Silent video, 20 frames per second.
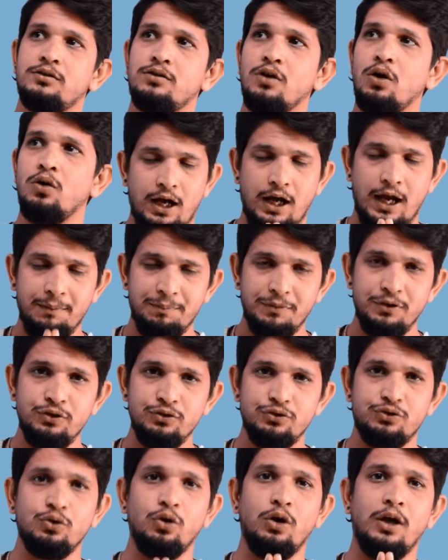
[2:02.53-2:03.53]
So happy
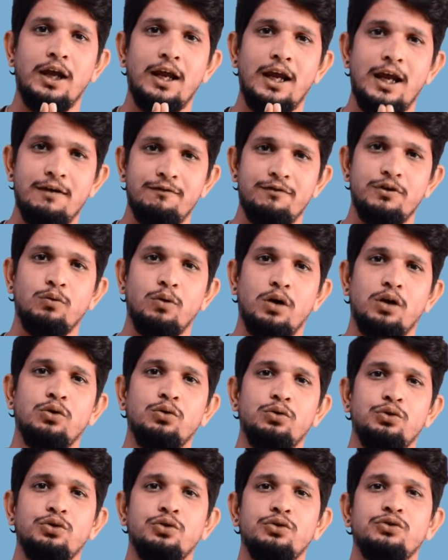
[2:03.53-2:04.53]
news to everyone
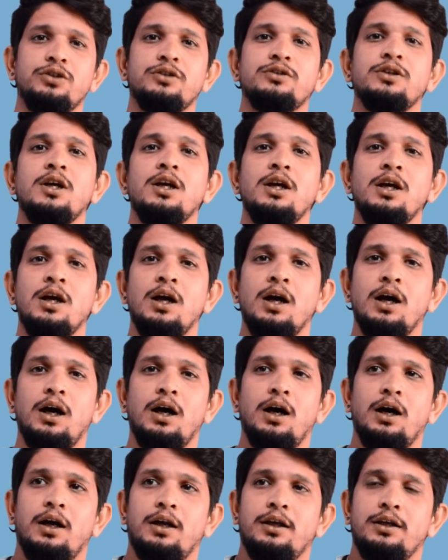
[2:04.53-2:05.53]
who uses
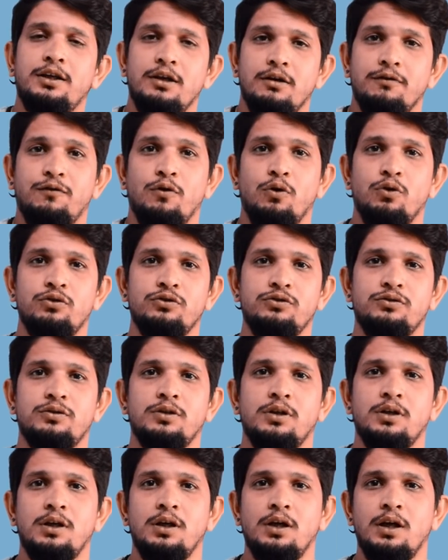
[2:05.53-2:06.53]
uh,
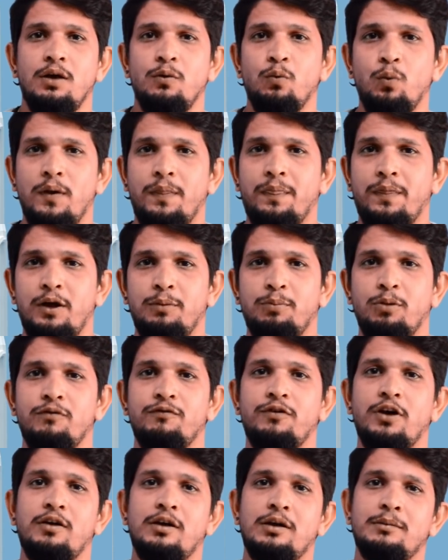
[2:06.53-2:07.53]
earphones with
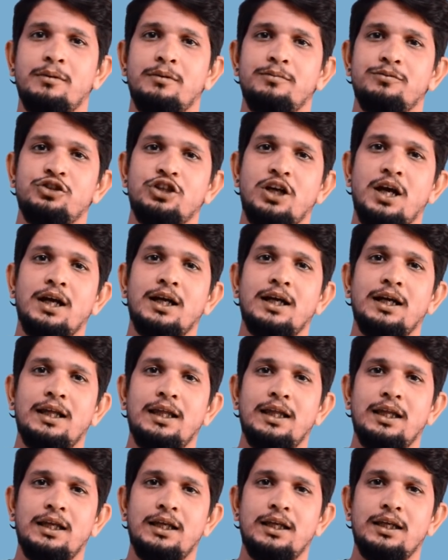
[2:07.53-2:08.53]
3.5 mm jack
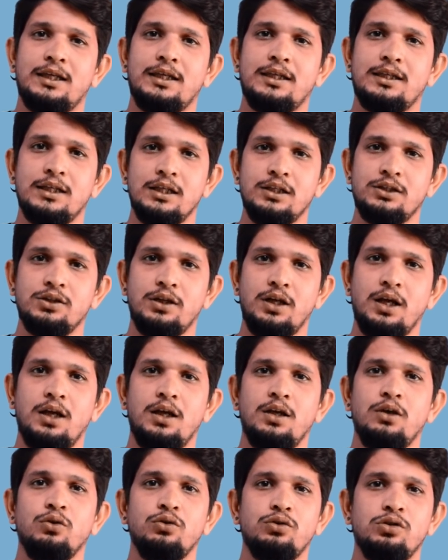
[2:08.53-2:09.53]
till
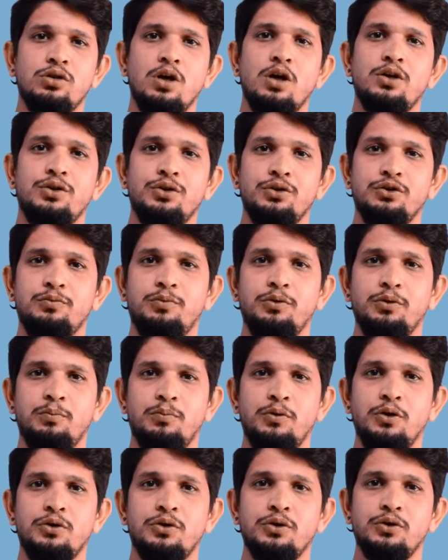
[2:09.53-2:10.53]
today who do not use
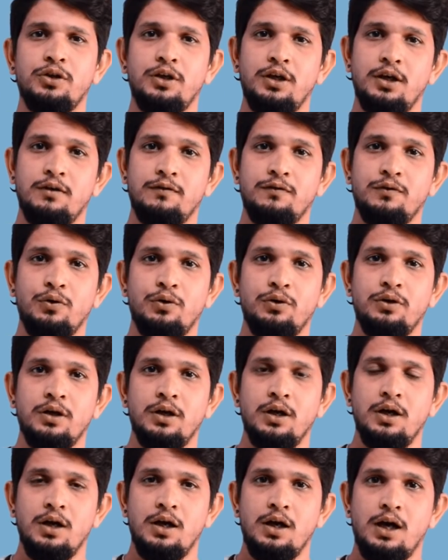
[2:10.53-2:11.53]
Bluetooth earphone
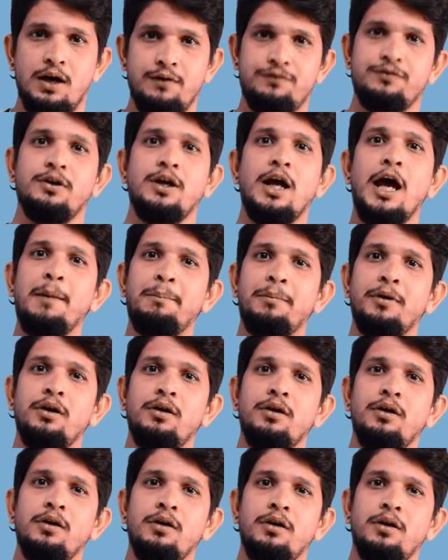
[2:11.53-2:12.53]
after
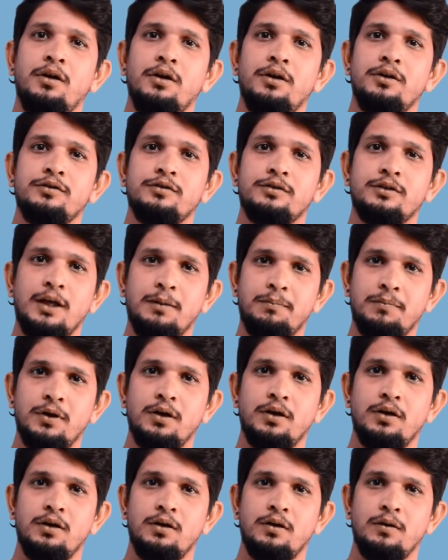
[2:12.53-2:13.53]
Apple skipped
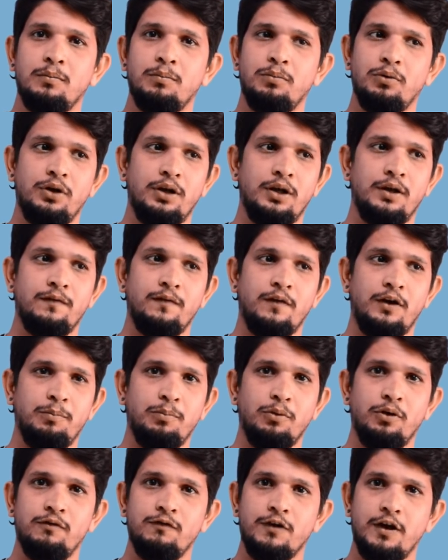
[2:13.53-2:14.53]
putting
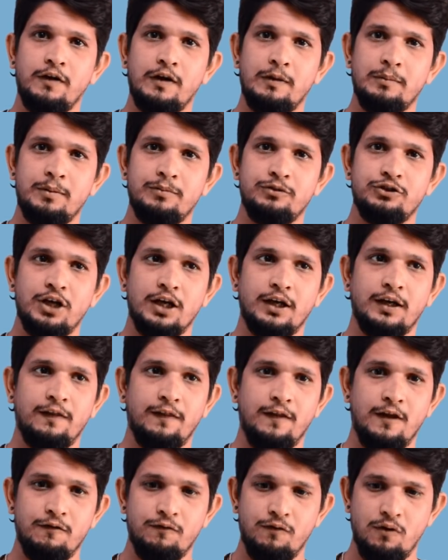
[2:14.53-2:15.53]
3.5 mm jack
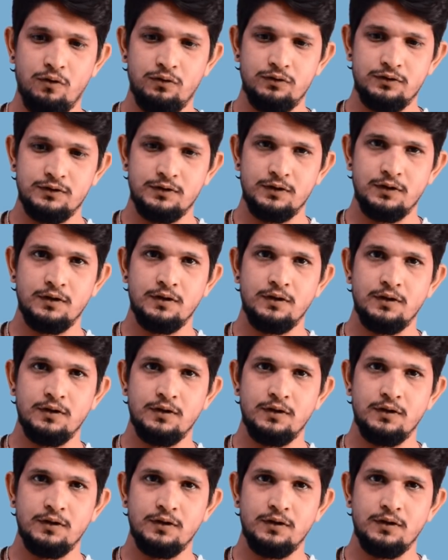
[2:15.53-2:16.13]
in their phones.